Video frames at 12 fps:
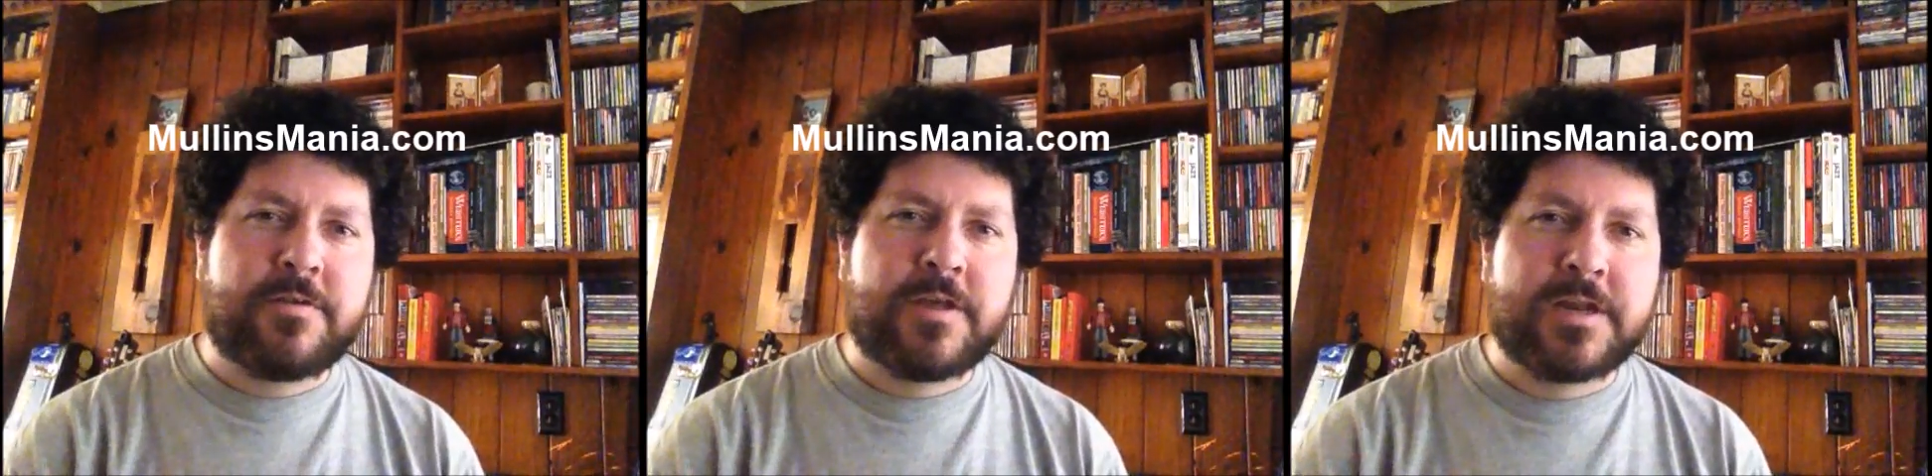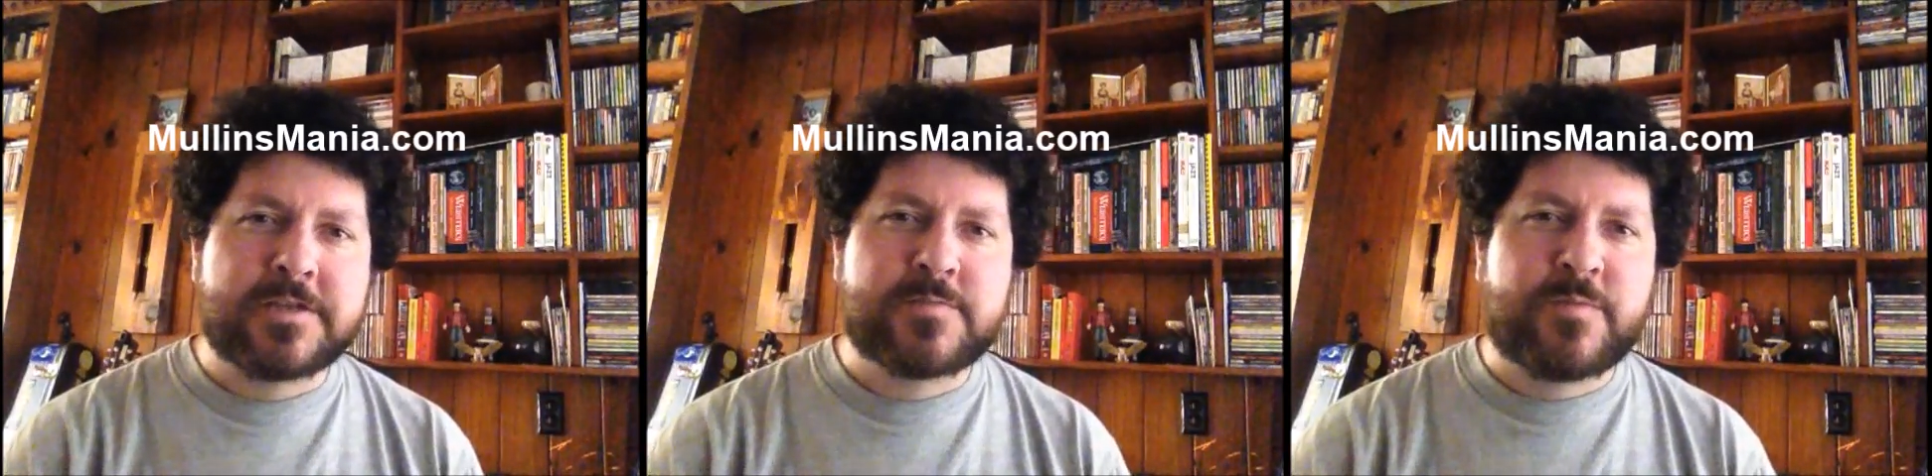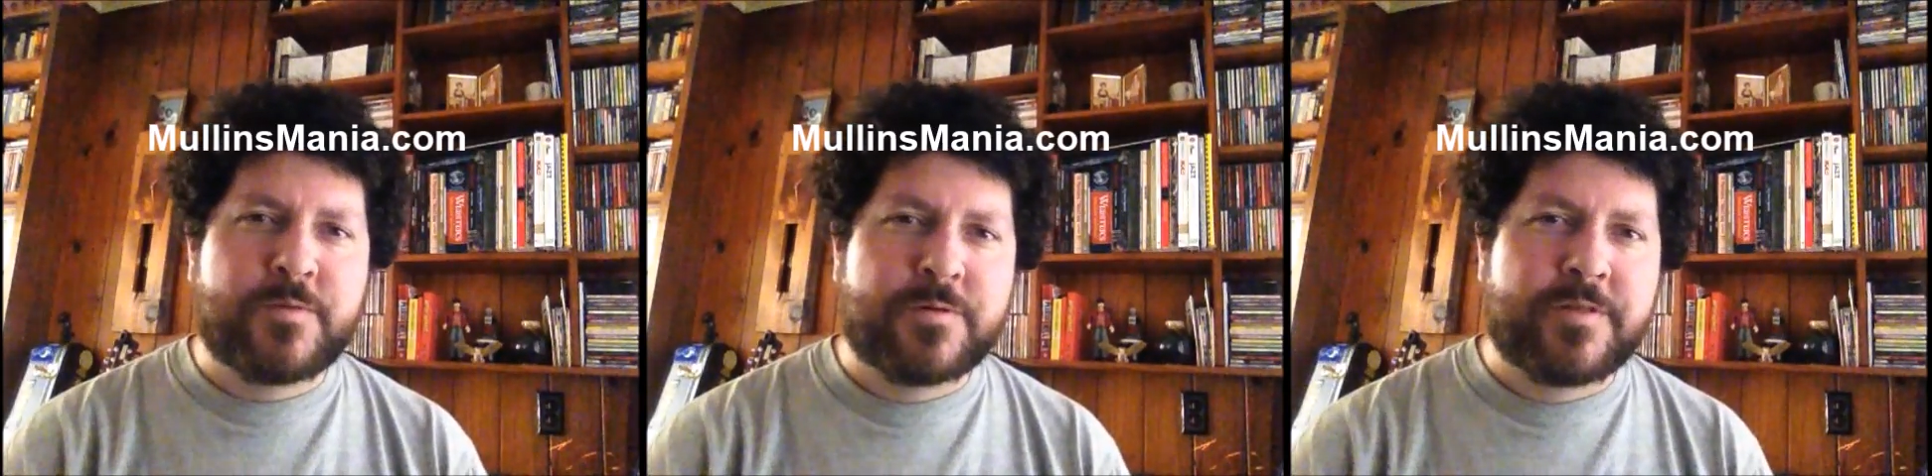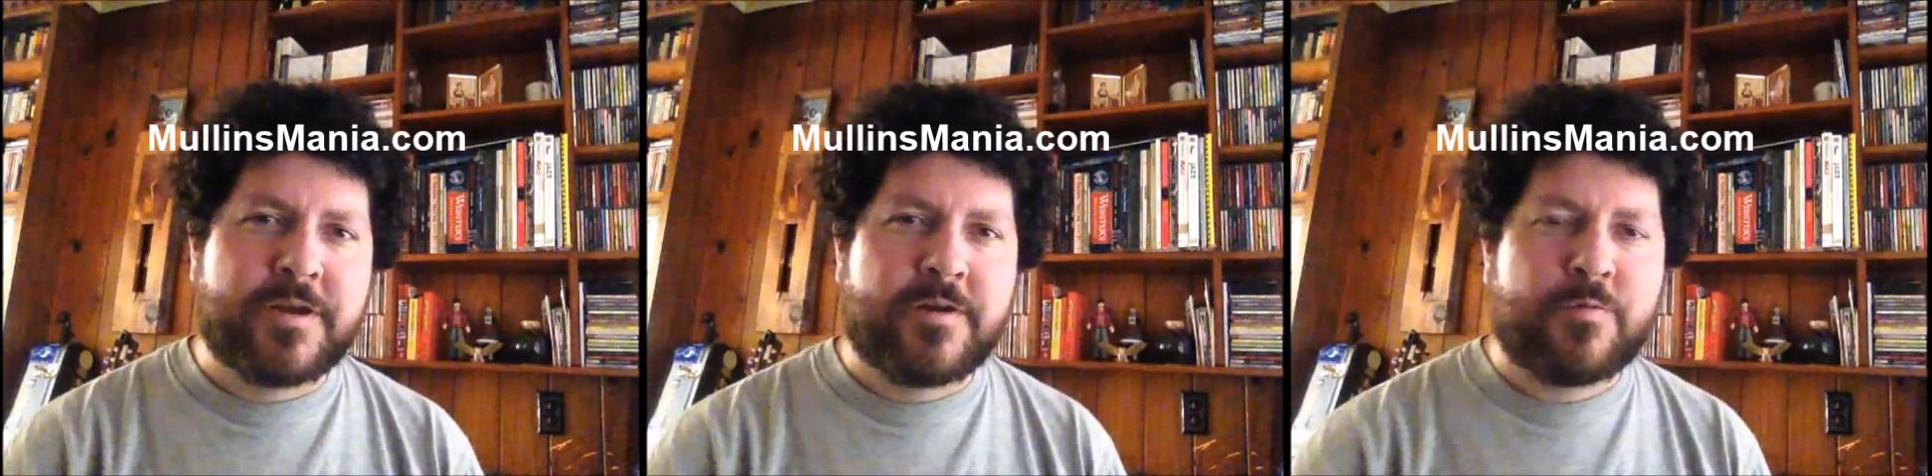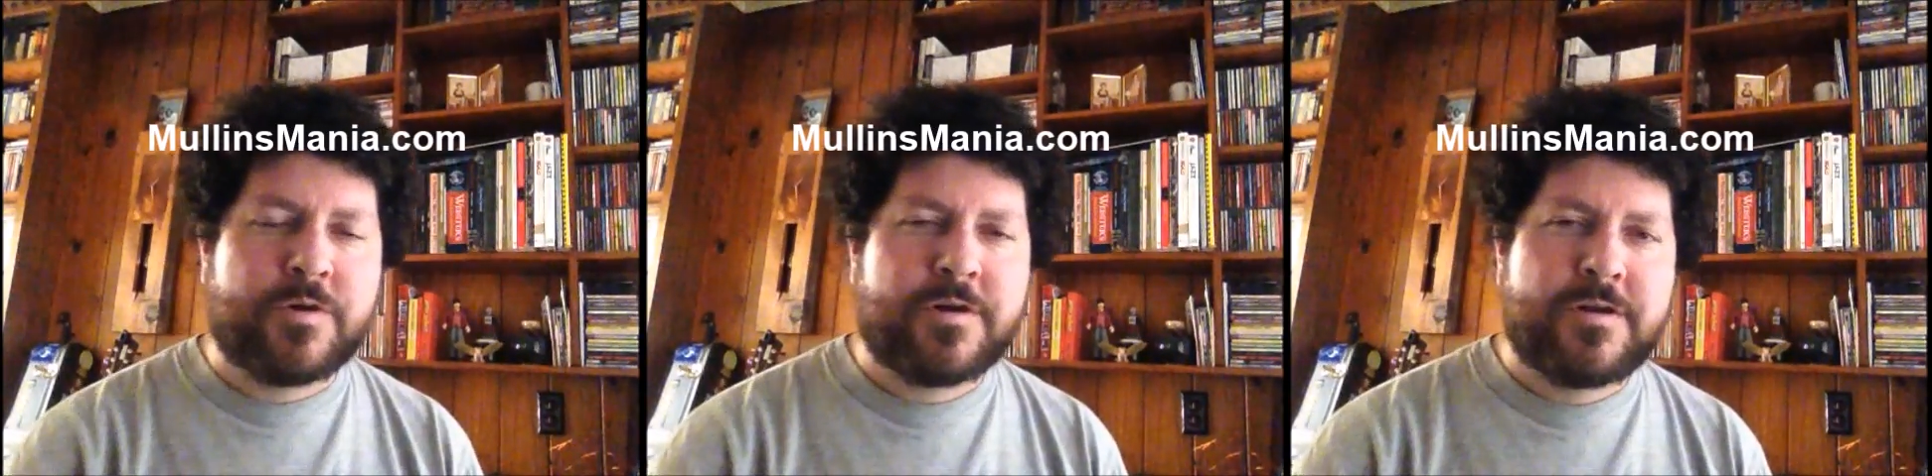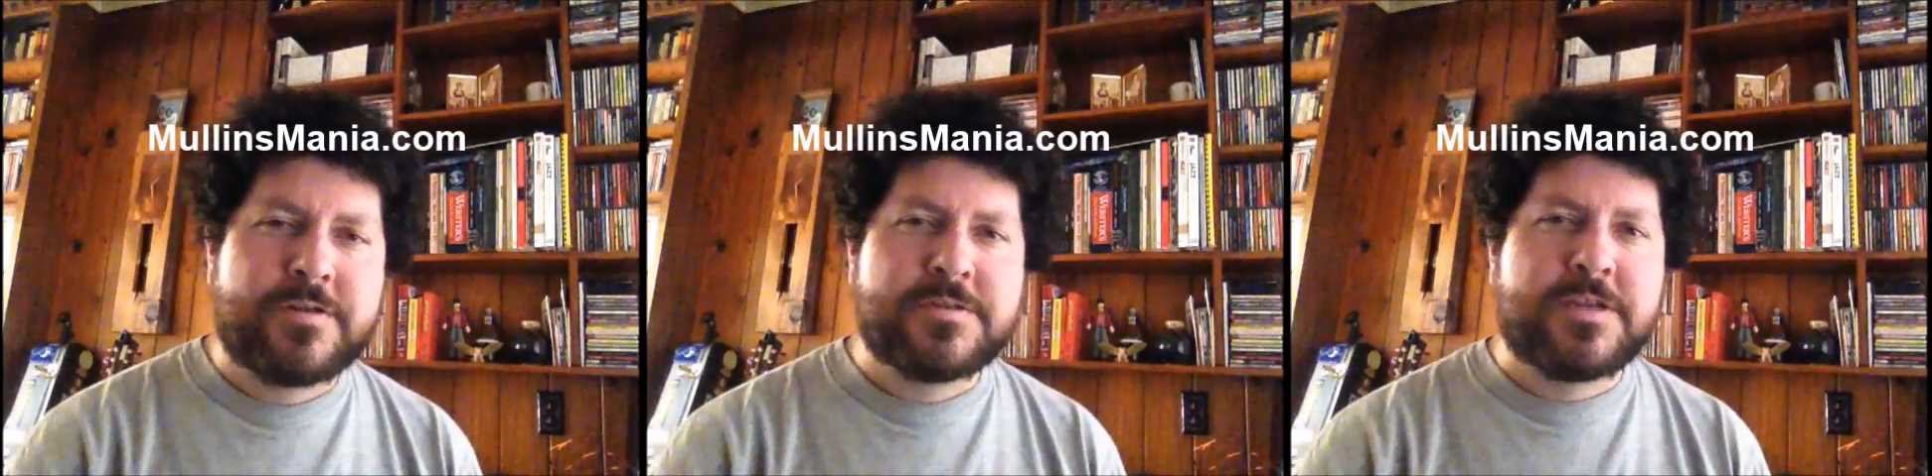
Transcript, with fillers: You can explore their worlds